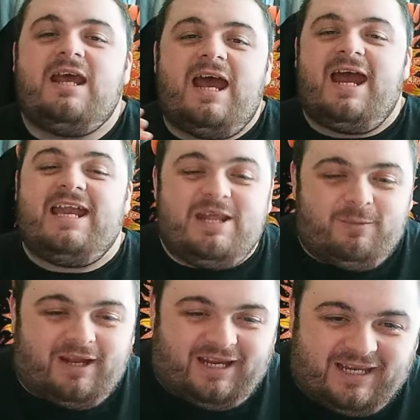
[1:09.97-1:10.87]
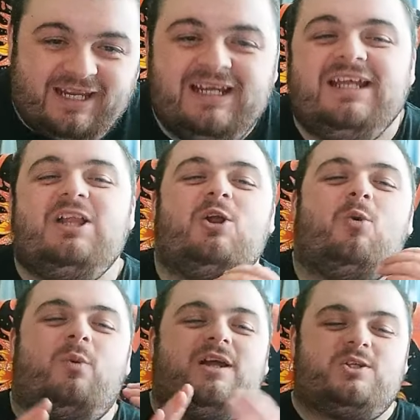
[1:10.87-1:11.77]
Anyway,
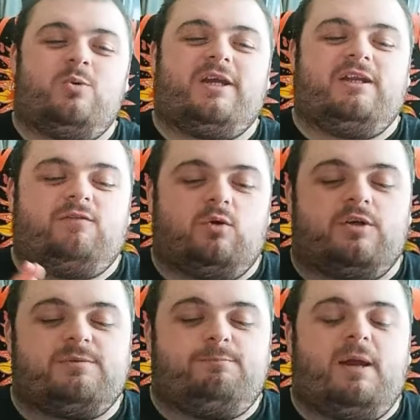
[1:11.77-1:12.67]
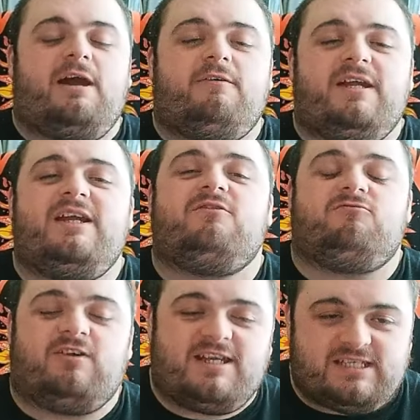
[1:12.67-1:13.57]
we are talking, of course, Barrie
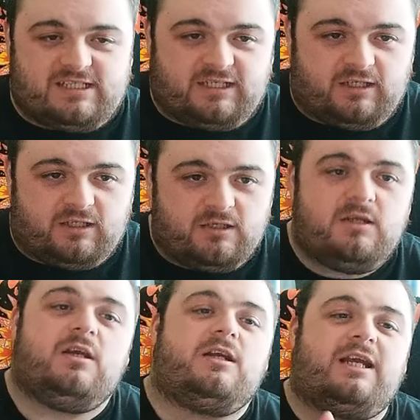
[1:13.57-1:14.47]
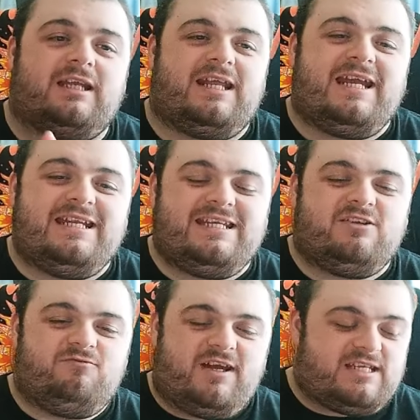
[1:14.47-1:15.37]
Wrestling.
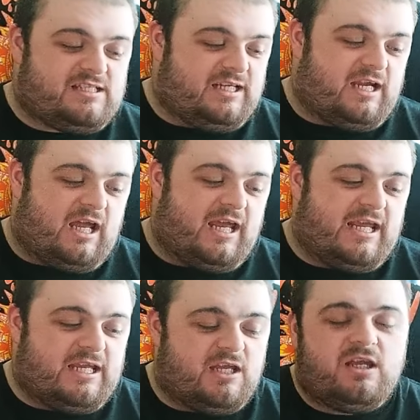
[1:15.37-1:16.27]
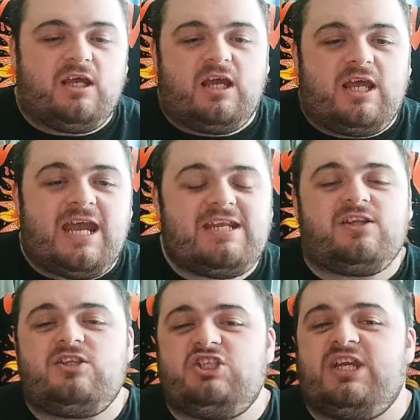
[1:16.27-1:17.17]
Canadian wrestling, a
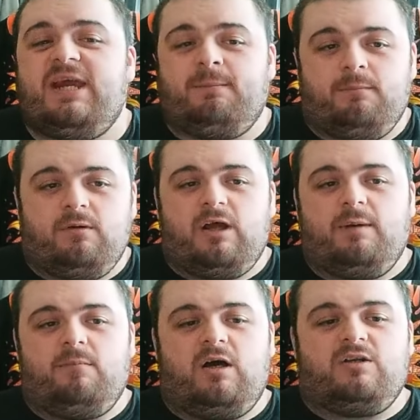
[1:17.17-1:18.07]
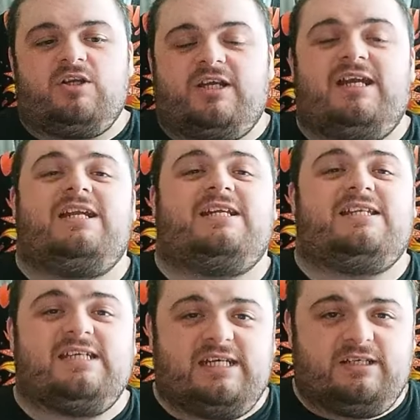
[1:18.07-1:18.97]
hidden gem among the Canadian
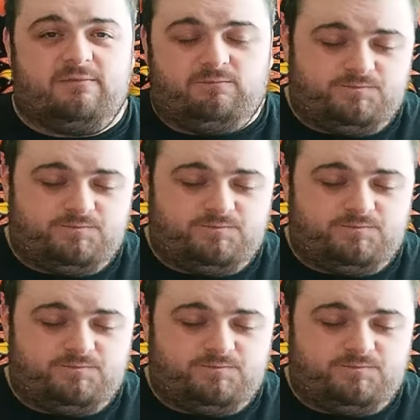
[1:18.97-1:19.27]
scene.